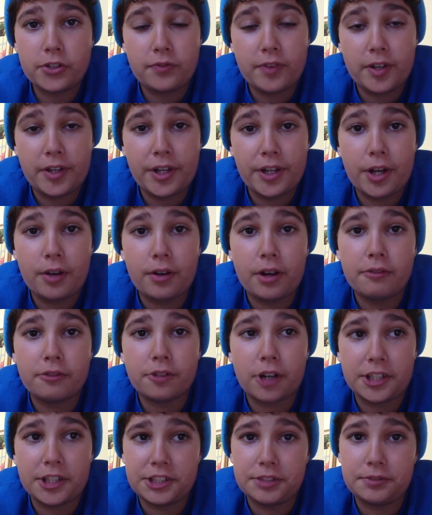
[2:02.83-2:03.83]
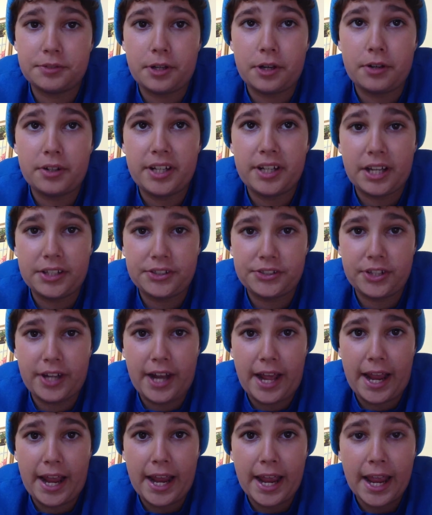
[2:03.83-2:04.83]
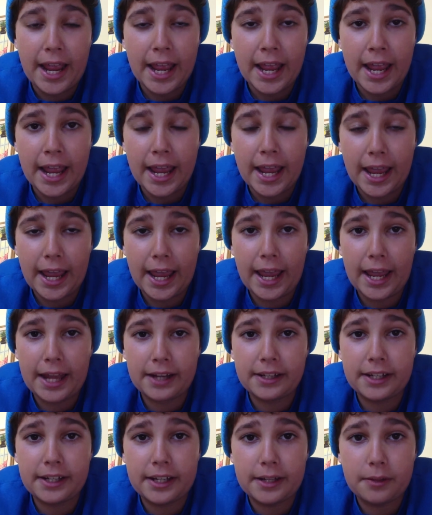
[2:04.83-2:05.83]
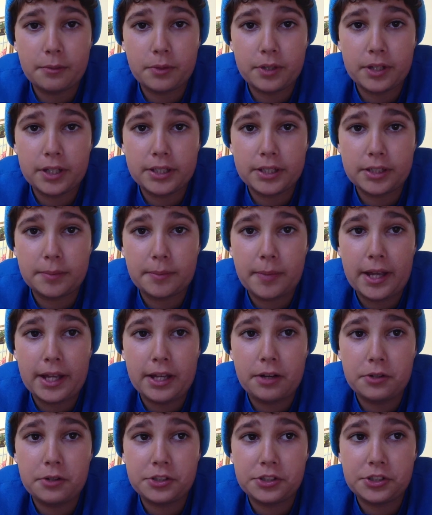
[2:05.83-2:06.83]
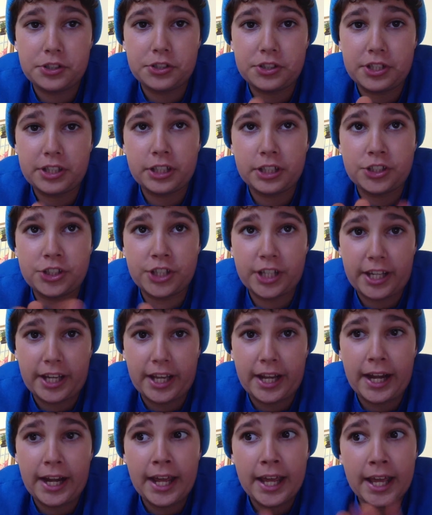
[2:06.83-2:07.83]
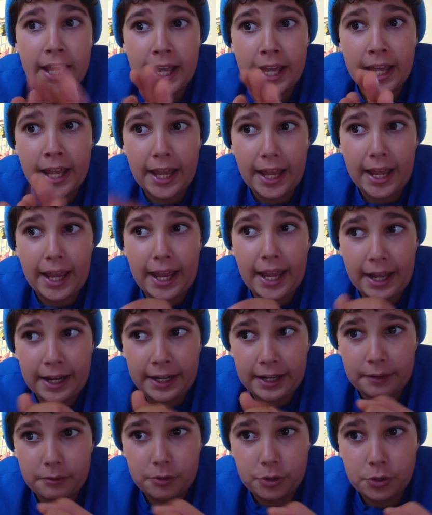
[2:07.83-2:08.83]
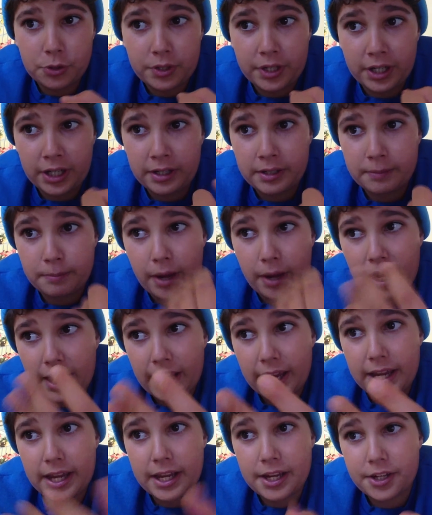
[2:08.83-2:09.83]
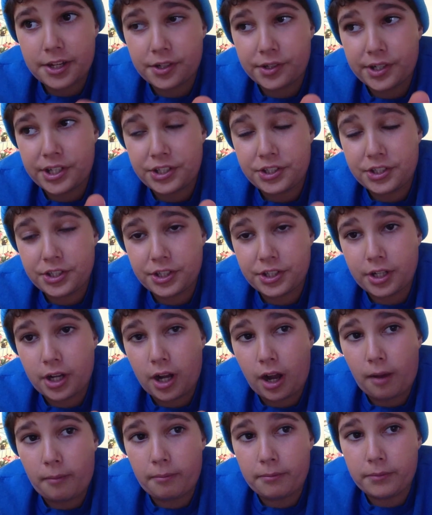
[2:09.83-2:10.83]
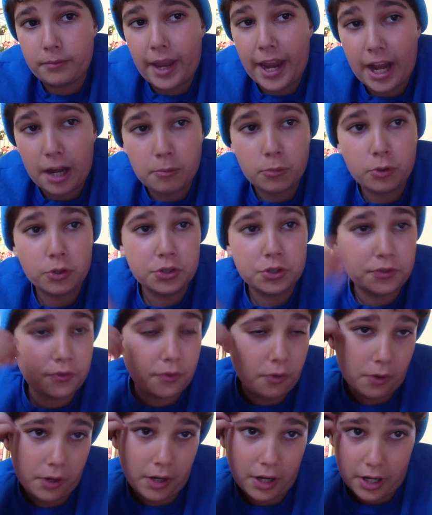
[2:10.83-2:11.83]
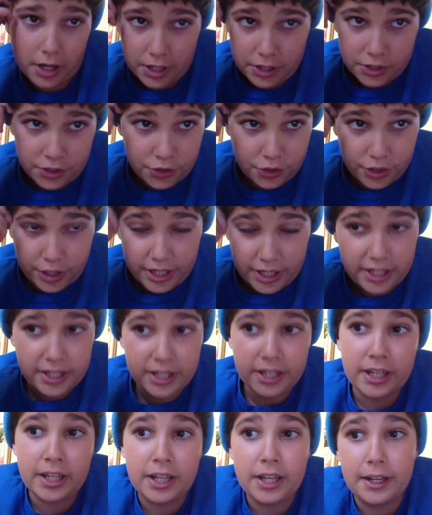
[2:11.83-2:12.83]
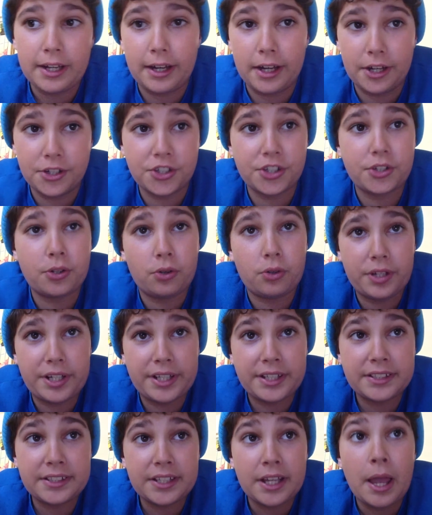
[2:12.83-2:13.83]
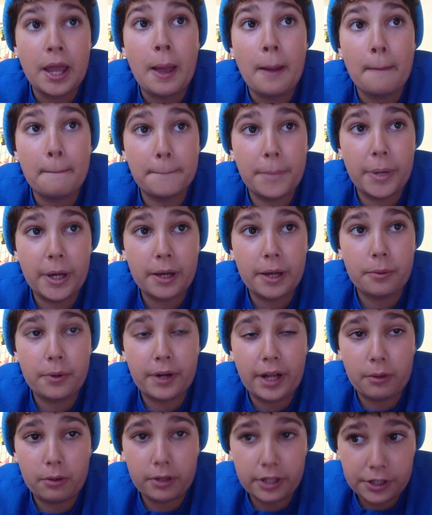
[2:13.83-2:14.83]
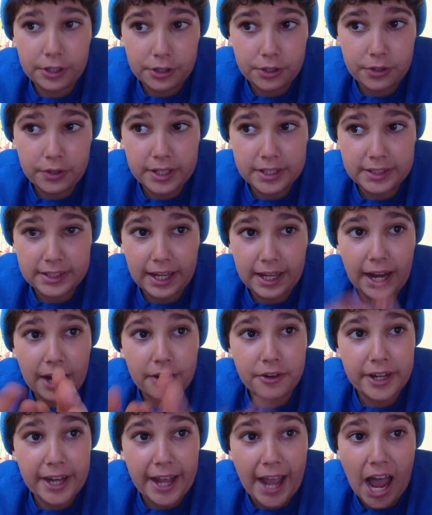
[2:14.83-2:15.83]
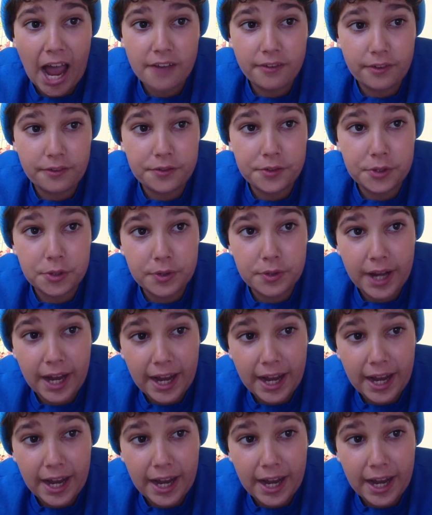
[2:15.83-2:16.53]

video of Crossy Road yesterday, and it was using the chicken, and you can buy animals for 100 coins. But what I want to do is that I already have a few